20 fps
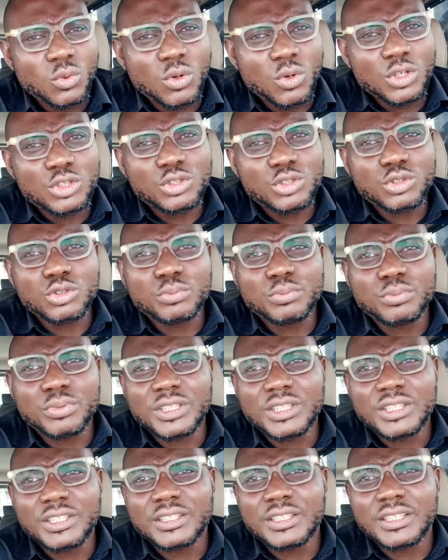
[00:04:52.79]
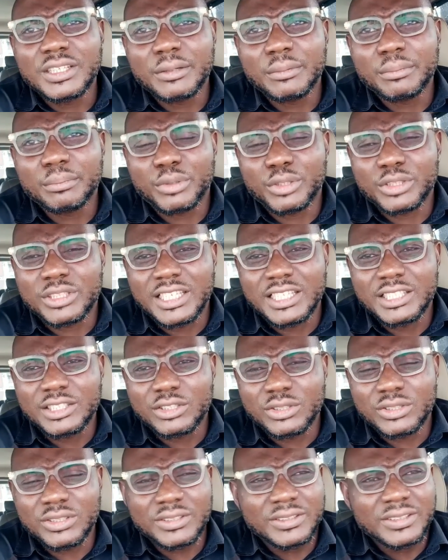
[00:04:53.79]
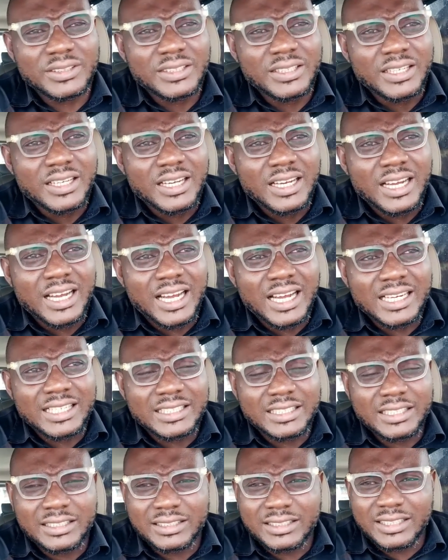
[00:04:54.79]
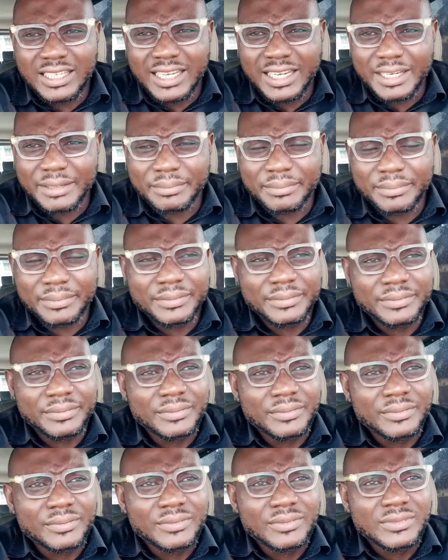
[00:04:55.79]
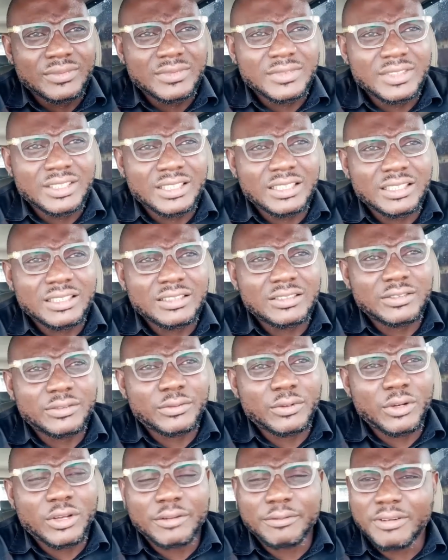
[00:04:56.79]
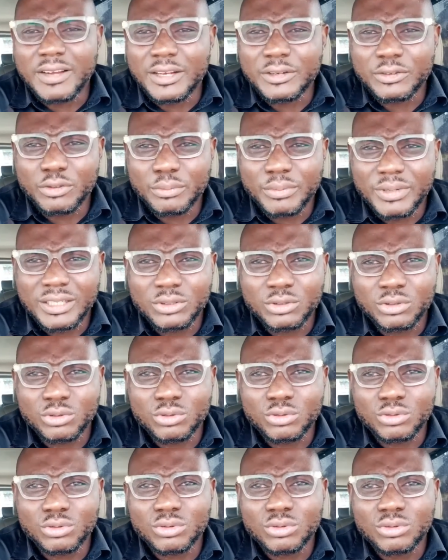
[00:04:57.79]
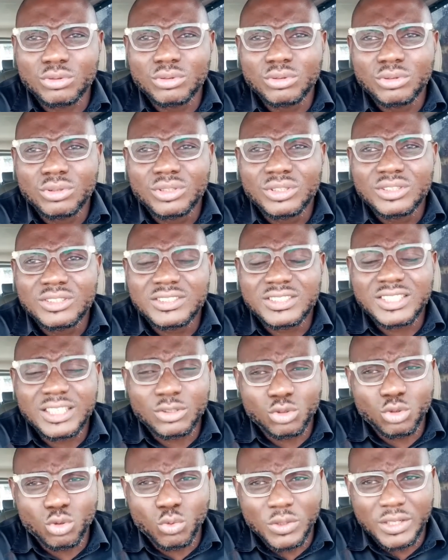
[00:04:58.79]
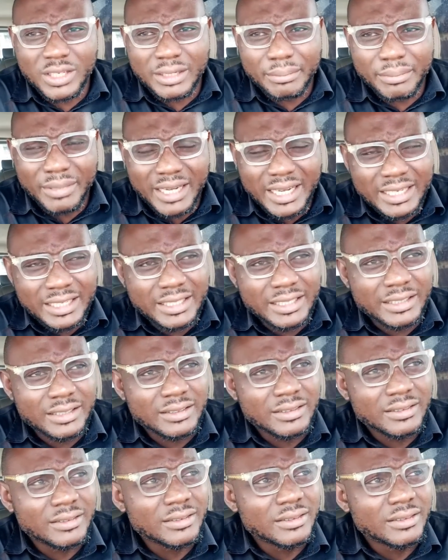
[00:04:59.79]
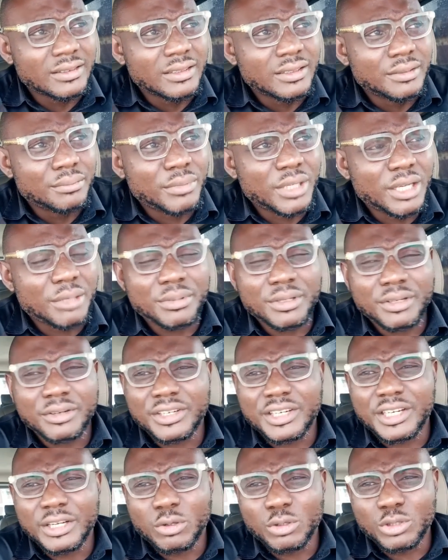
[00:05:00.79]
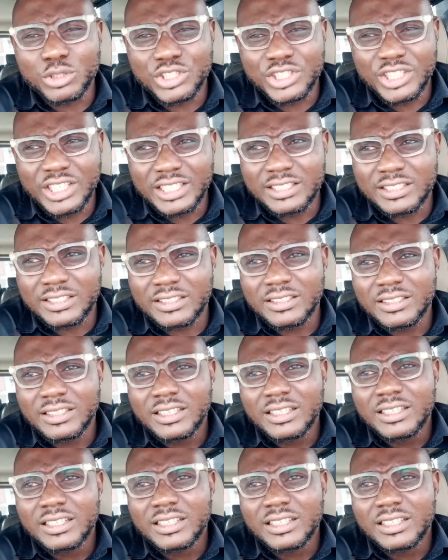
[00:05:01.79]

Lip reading: what should be important at this time is for Ifeanyuoba to settle with the bank, maybe renegotiate